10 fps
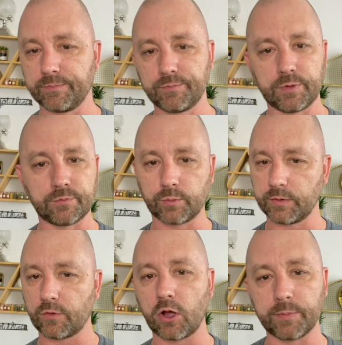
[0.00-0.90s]
We've
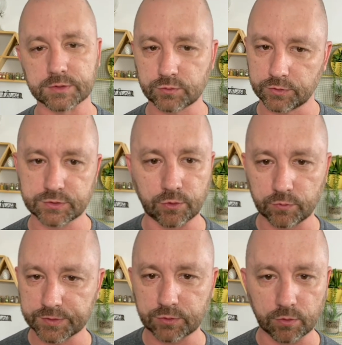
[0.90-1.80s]
all been sort of sold
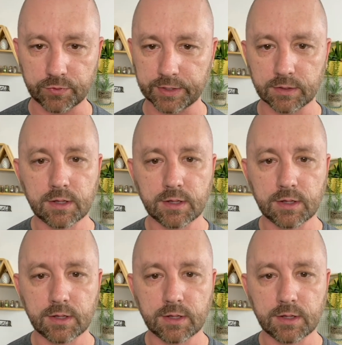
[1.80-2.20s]
this whole thing.